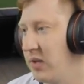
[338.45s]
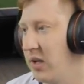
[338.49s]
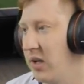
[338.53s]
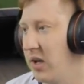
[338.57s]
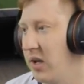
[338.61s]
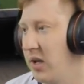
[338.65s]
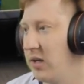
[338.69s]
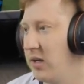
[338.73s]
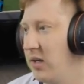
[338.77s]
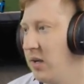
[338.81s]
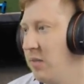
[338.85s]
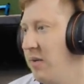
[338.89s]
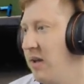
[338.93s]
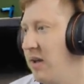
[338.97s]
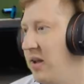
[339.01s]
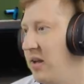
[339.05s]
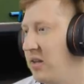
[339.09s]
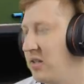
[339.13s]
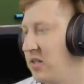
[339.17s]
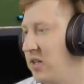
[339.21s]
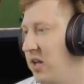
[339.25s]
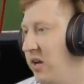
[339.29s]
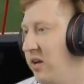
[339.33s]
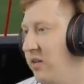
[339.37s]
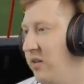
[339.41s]
And
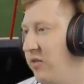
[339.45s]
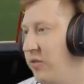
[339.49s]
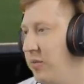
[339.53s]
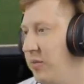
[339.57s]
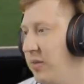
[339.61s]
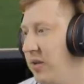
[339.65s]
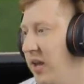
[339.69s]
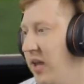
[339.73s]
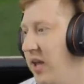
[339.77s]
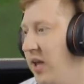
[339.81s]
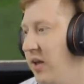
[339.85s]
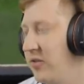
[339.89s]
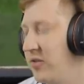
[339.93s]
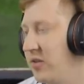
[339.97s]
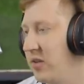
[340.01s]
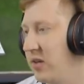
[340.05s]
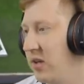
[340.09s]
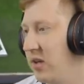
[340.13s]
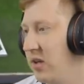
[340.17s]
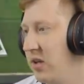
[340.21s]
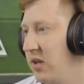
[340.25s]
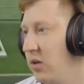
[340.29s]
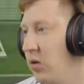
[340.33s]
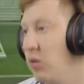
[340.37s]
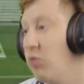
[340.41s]
Lamela's cut in from the left,
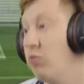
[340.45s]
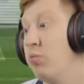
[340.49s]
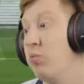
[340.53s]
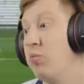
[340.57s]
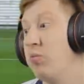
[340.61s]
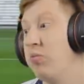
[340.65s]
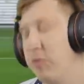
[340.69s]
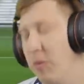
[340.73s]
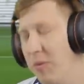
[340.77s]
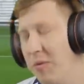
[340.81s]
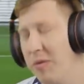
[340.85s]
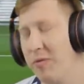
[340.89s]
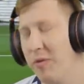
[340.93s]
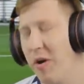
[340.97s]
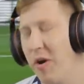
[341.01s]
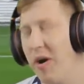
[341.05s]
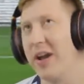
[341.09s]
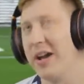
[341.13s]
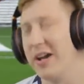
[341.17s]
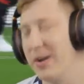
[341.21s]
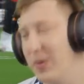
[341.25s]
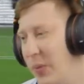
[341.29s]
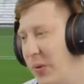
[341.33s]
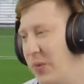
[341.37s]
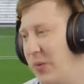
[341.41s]
or oh, from the
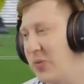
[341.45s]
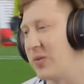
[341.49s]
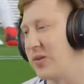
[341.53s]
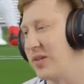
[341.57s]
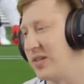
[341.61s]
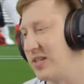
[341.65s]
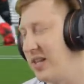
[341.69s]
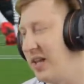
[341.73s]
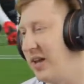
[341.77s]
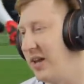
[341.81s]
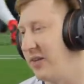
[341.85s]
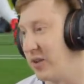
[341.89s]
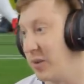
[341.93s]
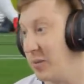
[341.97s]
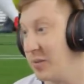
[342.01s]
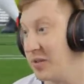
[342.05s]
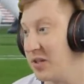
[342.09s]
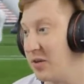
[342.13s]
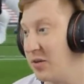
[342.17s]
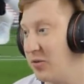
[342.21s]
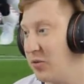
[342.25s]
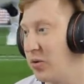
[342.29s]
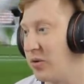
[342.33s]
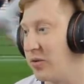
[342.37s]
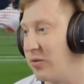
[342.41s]
right and whipped with his left. I got
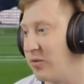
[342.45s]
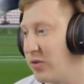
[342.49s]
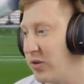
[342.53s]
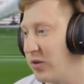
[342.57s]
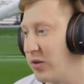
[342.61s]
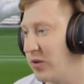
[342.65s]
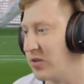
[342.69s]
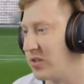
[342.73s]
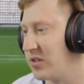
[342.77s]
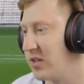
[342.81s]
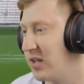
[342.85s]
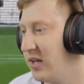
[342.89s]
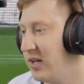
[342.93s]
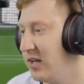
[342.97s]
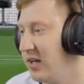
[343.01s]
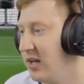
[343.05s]
myself all confused.